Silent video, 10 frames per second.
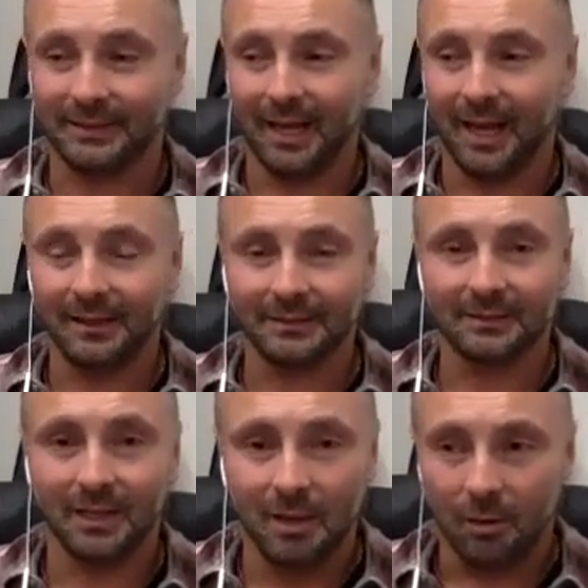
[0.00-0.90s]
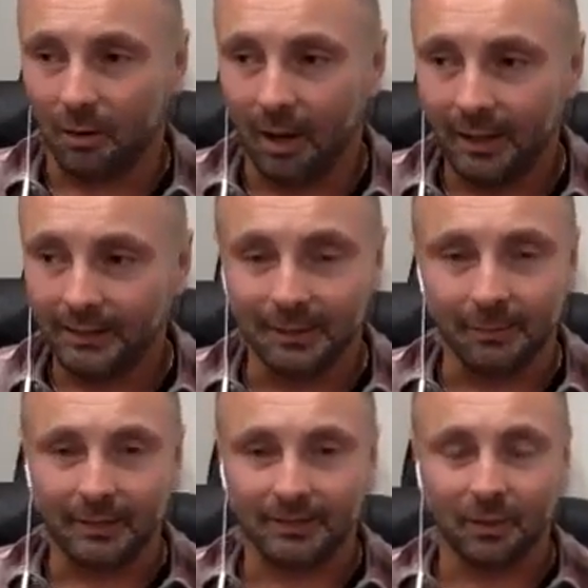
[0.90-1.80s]
and highest or a highest and
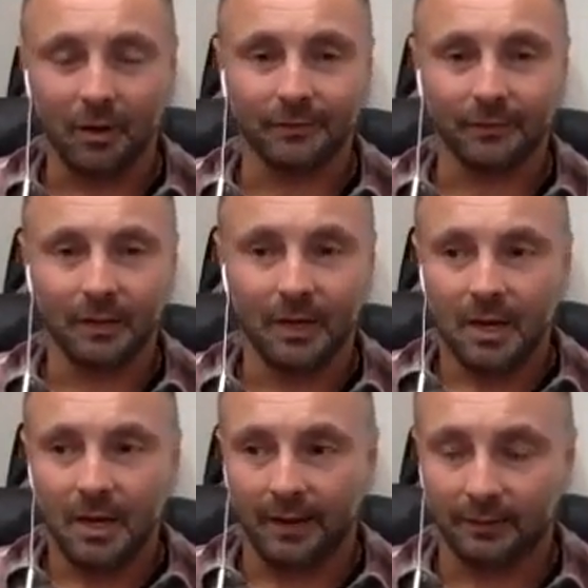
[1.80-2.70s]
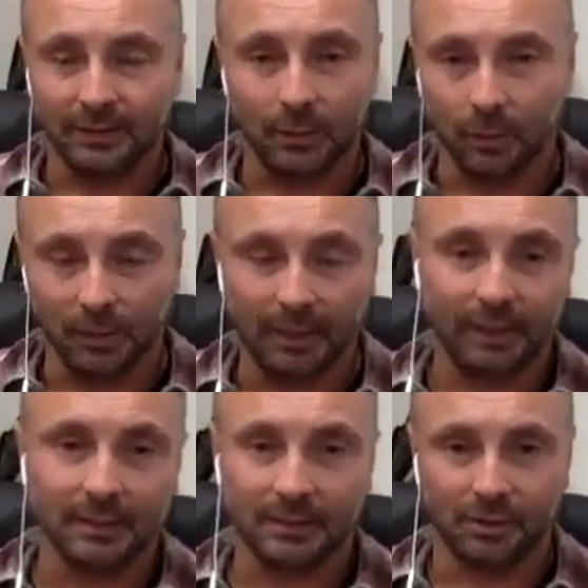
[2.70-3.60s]
best offer, and they'll say we're going to make a
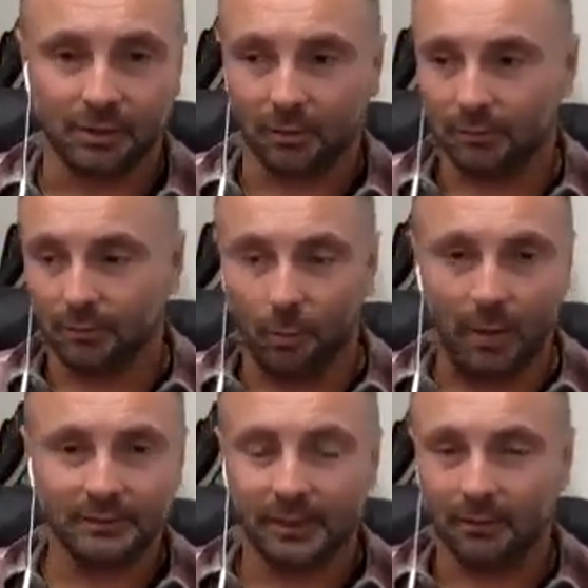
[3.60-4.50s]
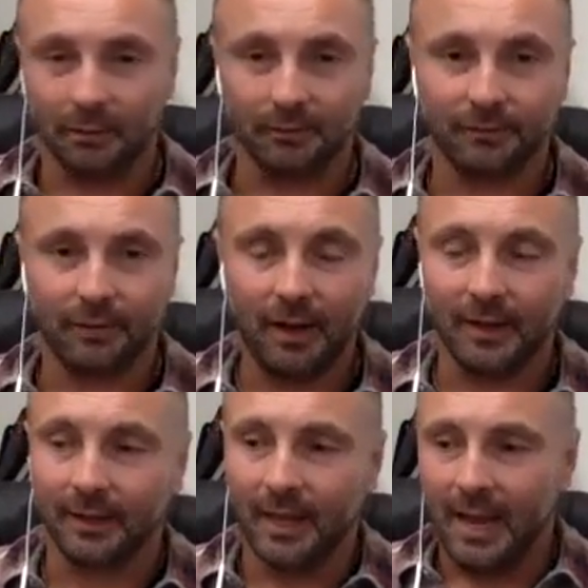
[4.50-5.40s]
decision on Wednesday or on
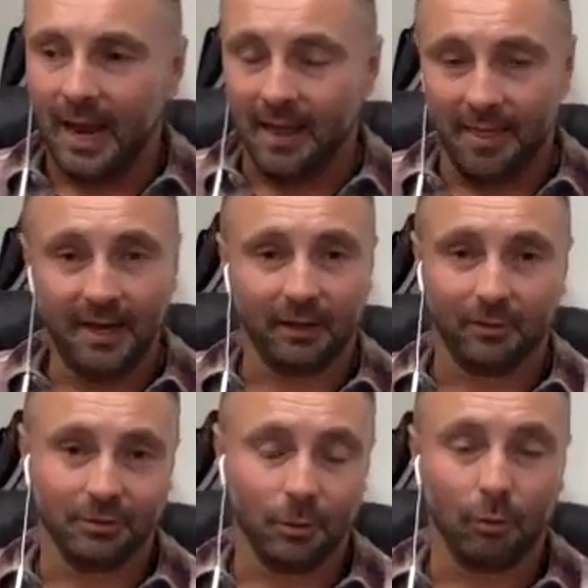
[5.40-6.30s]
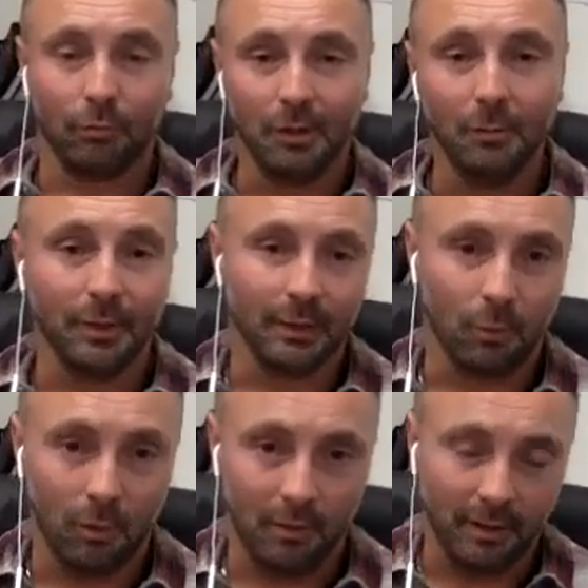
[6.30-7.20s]
Friday, and then it goes to a real bidding
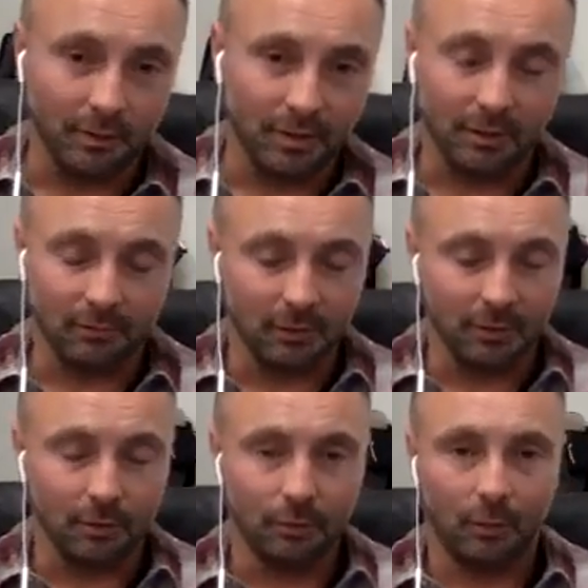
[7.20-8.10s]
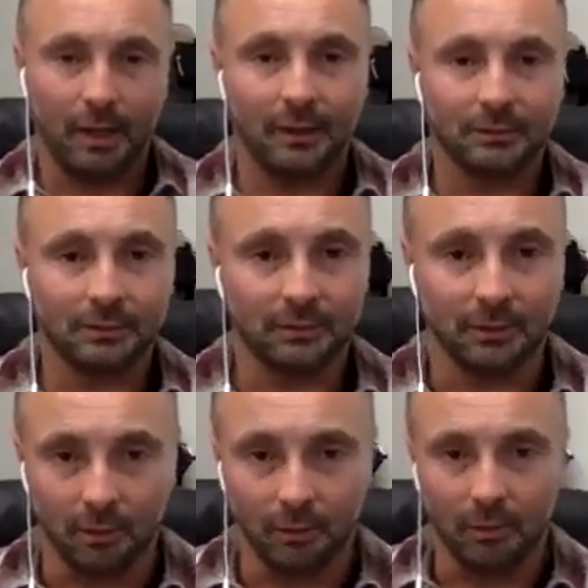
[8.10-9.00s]
war, and then you see really who has,
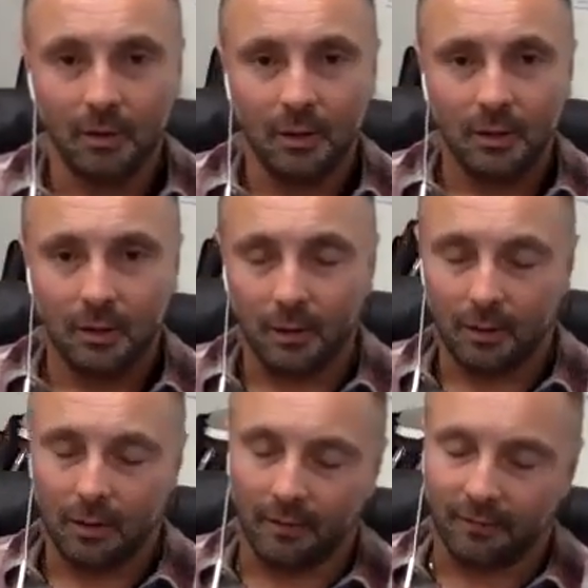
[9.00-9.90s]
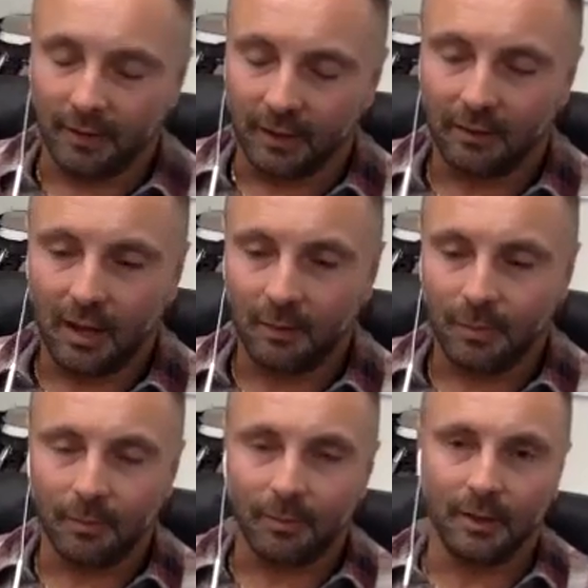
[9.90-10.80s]
I feel like a lot of
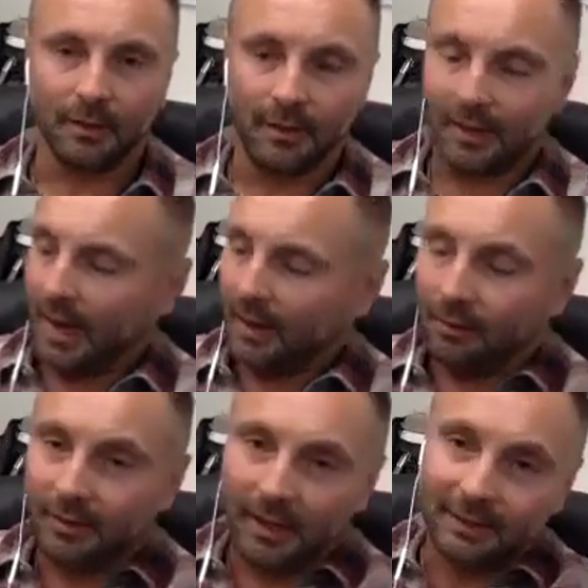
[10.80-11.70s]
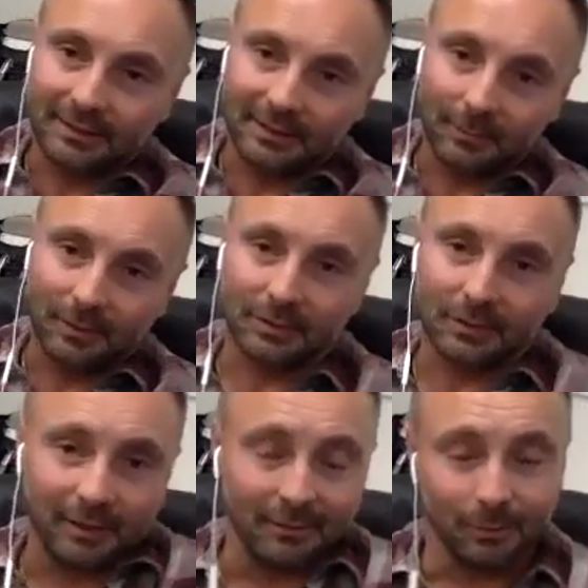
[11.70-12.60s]
people they hide all the aces up their
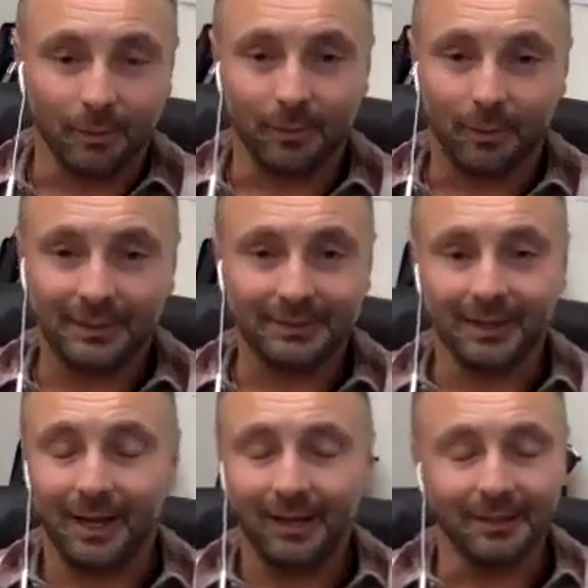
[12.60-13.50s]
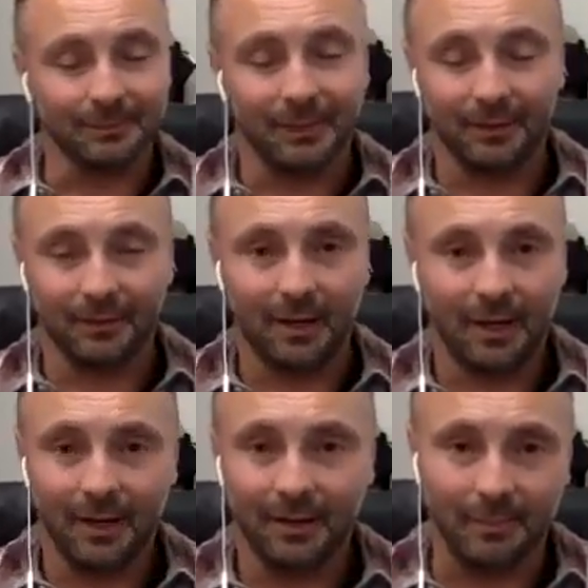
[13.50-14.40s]
sleeves. Well, the best and highest, man, they're not
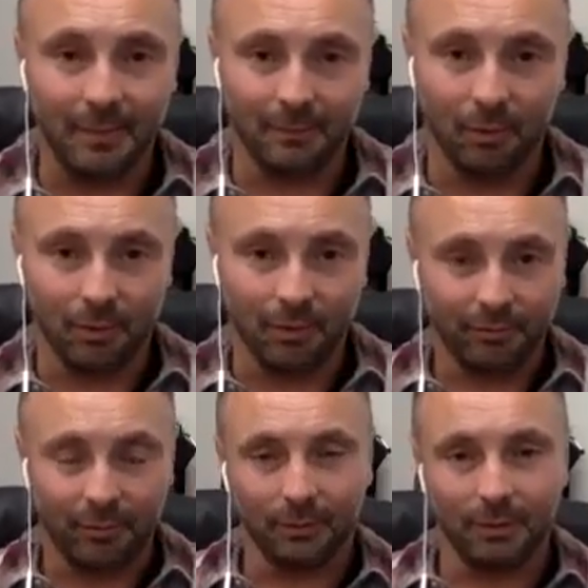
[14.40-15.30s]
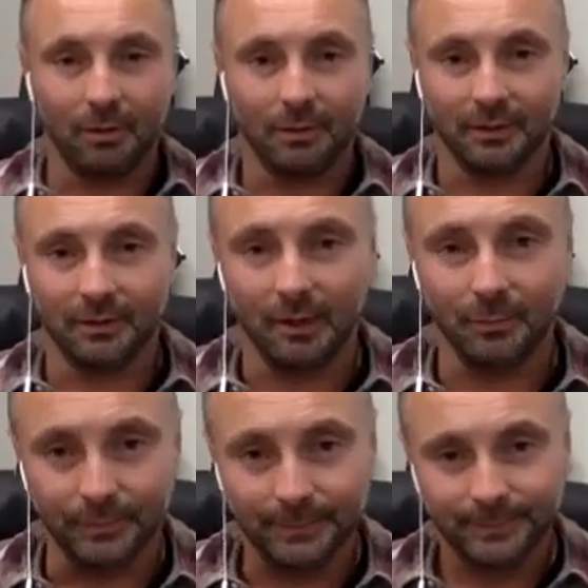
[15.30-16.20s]
hiding them anymore. They're throwing it all on the table.